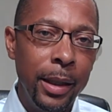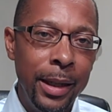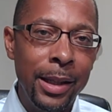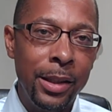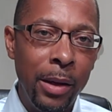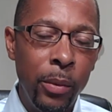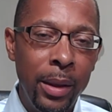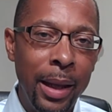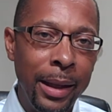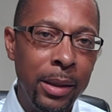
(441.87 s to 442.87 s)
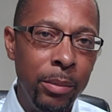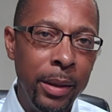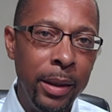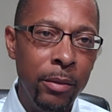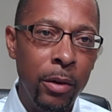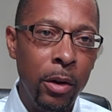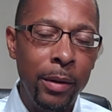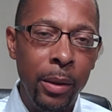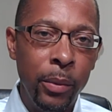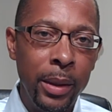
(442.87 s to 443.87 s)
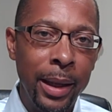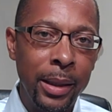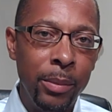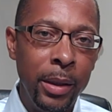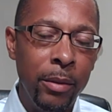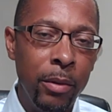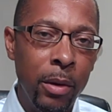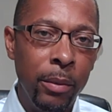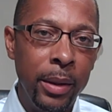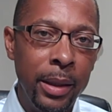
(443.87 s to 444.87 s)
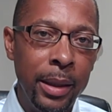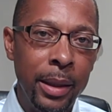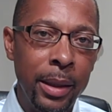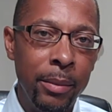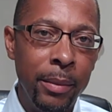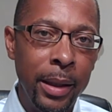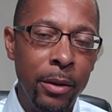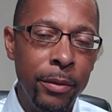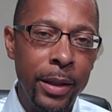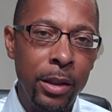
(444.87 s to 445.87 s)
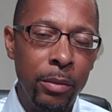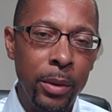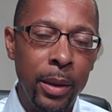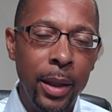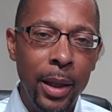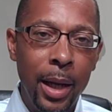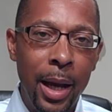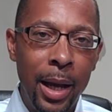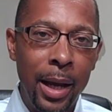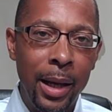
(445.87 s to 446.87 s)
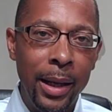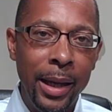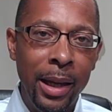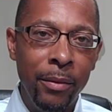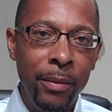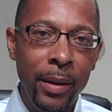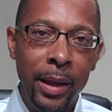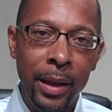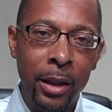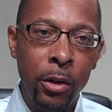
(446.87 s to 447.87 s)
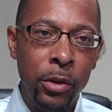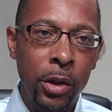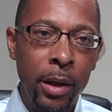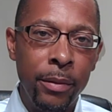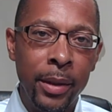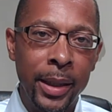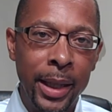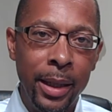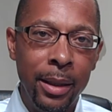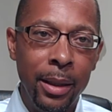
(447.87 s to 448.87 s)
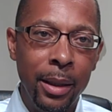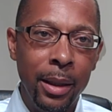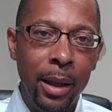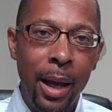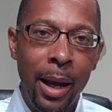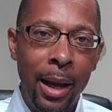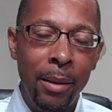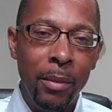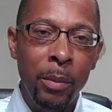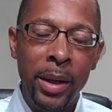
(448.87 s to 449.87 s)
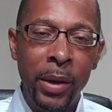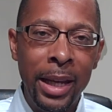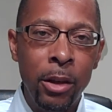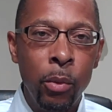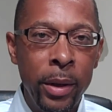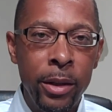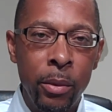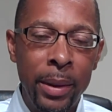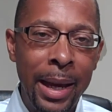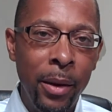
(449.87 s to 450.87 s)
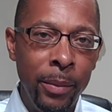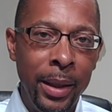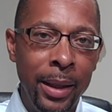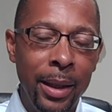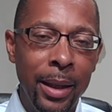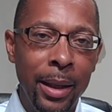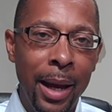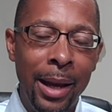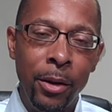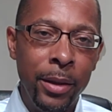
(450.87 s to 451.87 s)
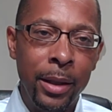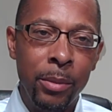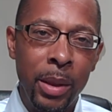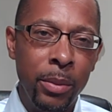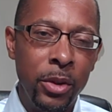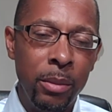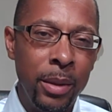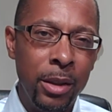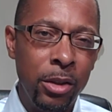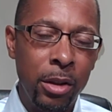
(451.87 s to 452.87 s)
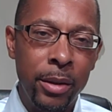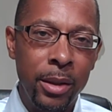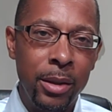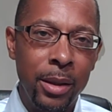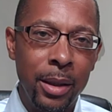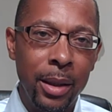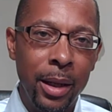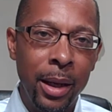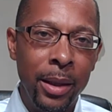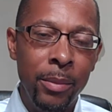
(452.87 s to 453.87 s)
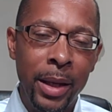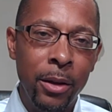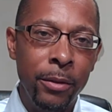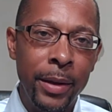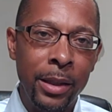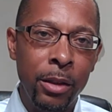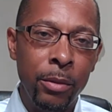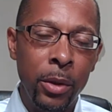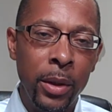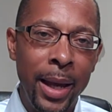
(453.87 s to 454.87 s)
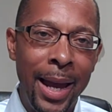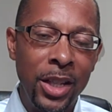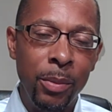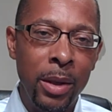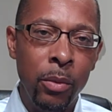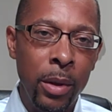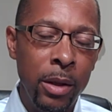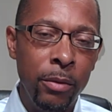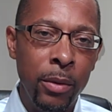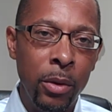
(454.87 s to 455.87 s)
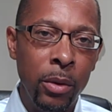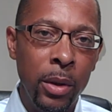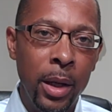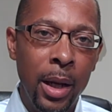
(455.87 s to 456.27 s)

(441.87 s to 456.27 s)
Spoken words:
Yes, I would like to be involved. I would like to be involved with the Mango Festival if it goes off again. But either with or without me, I don't think the people should be discouraged. The Mango Festival has been a wonderful